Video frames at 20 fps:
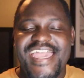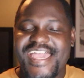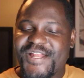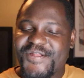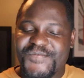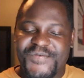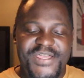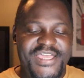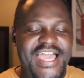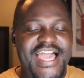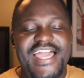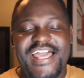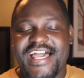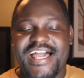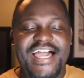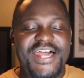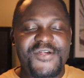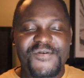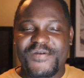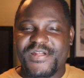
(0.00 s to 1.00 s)
Anyway,
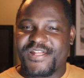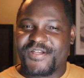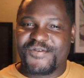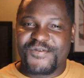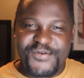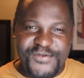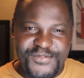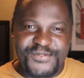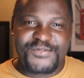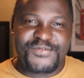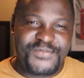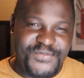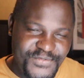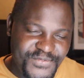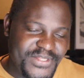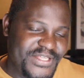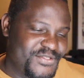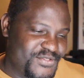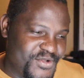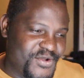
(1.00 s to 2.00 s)
I don't want to go
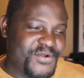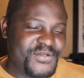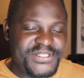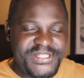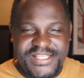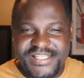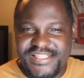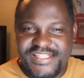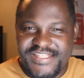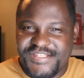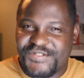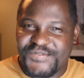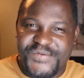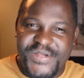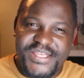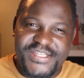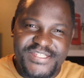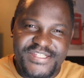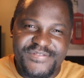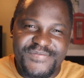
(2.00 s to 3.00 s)
to the doctor
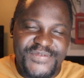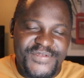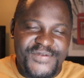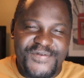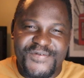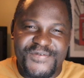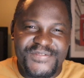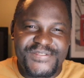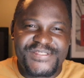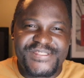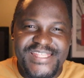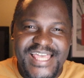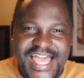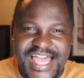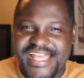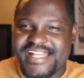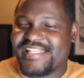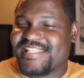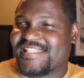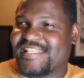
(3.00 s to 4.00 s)
situation, because
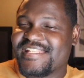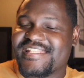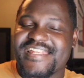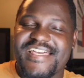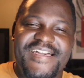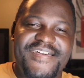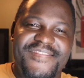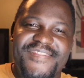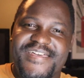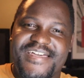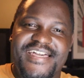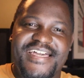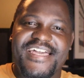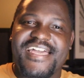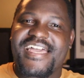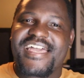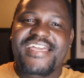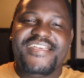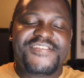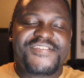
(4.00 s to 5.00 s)
that is
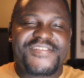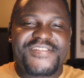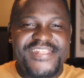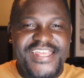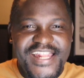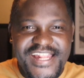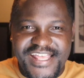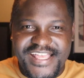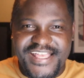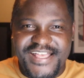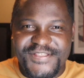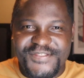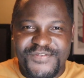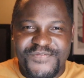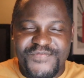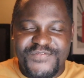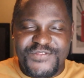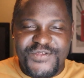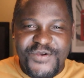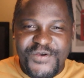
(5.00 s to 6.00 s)
another shenanigans
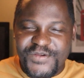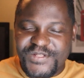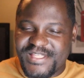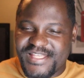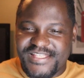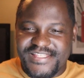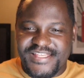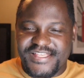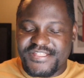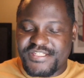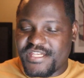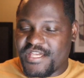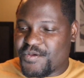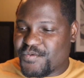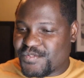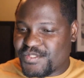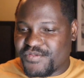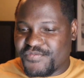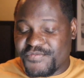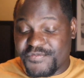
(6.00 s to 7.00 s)
of doctors at
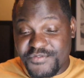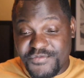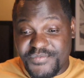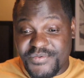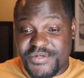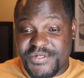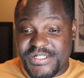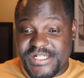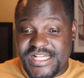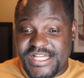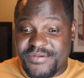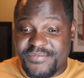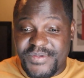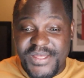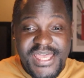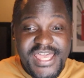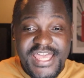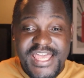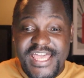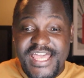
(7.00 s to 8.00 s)
Chelsea Football Club.
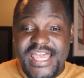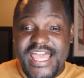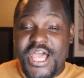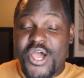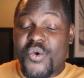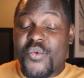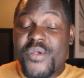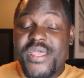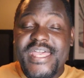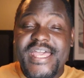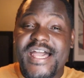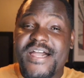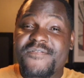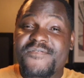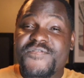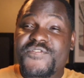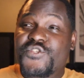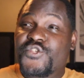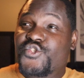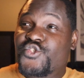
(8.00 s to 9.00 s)
We
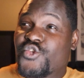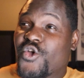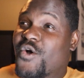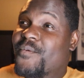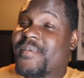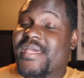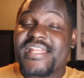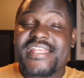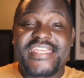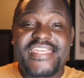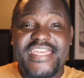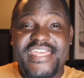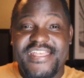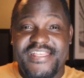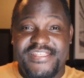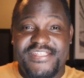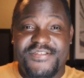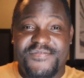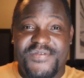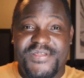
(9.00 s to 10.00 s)
have so many
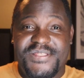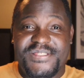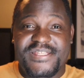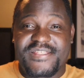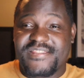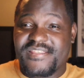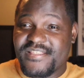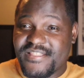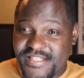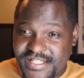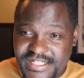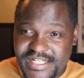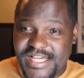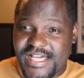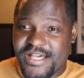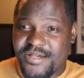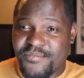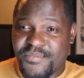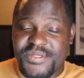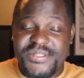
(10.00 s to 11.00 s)
injuries at this
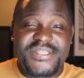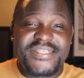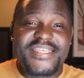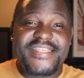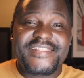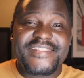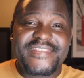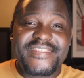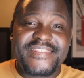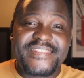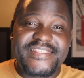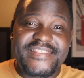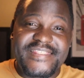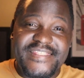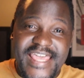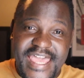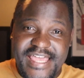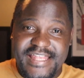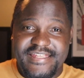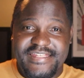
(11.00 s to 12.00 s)
club. It's
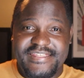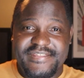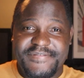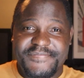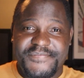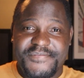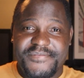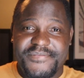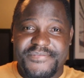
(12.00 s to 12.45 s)
insane.